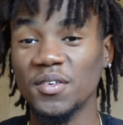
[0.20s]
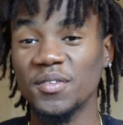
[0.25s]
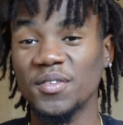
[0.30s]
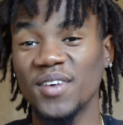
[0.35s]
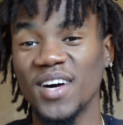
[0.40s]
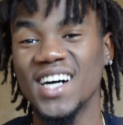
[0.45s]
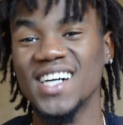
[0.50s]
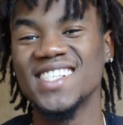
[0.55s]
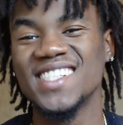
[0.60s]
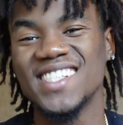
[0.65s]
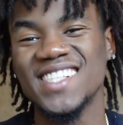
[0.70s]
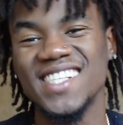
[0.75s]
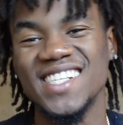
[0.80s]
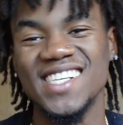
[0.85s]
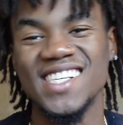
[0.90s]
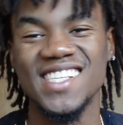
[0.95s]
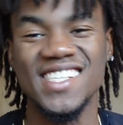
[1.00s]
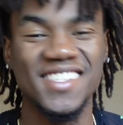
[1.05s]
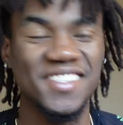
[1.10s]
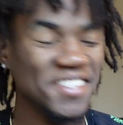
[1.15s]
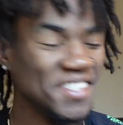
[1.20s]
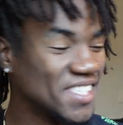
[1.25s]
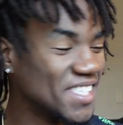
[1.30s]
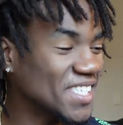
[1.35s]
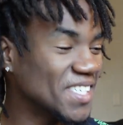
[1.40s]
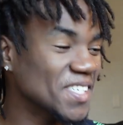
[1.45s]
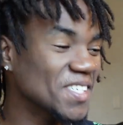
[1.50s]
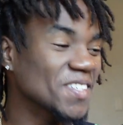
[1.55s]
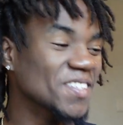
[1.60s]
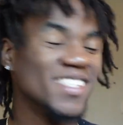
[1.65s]
What's good,
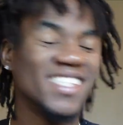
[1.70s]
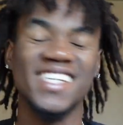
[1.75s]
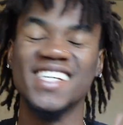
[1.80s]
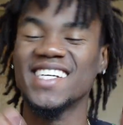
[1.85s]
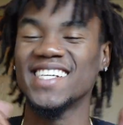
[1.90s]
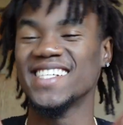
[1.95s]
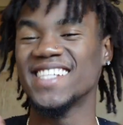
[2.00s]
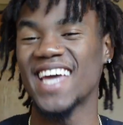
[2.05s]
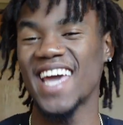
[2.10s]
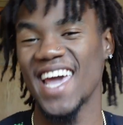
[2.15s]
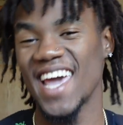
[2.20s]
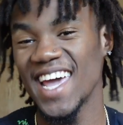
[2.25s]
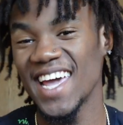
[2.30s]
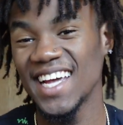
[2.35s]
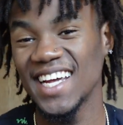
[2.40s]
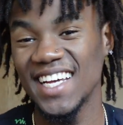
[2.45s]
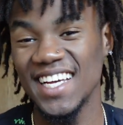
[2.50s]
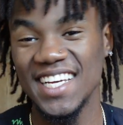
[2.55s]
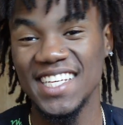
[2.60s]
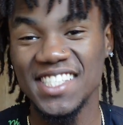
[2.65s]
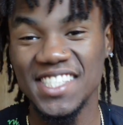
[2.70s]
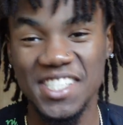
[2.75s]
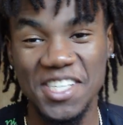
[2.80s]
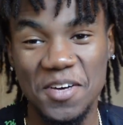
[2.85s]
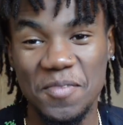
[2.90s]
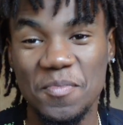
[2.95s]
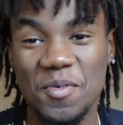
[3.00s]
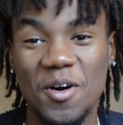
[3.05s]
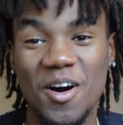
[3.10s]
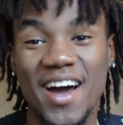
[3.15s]
YouTube? Today is
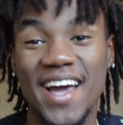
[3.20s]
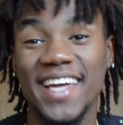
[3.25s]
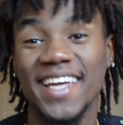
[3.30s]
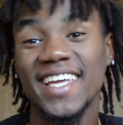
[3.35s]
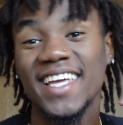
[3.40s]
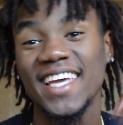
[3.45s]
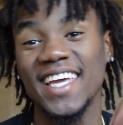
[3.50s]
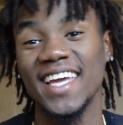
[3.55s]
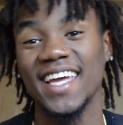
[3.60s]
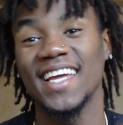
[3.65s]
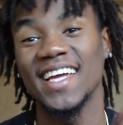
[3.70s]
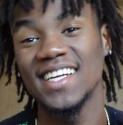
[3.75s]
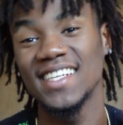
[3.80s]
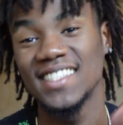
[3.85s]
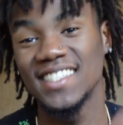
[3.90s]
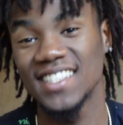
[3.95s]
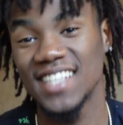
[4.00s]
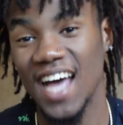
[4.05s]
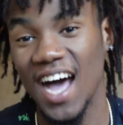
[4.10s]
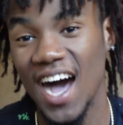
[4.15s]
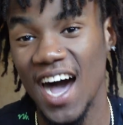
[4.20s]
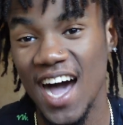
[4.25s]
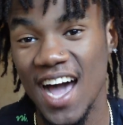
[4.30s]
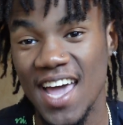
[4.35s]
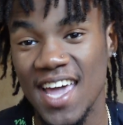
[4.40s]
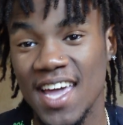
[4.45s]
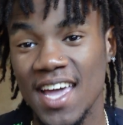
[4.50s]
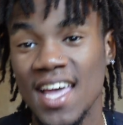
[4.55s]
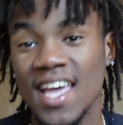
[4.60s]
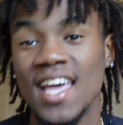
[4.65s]
your boy King
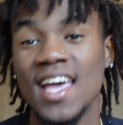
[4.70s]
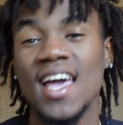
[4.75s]
Zai,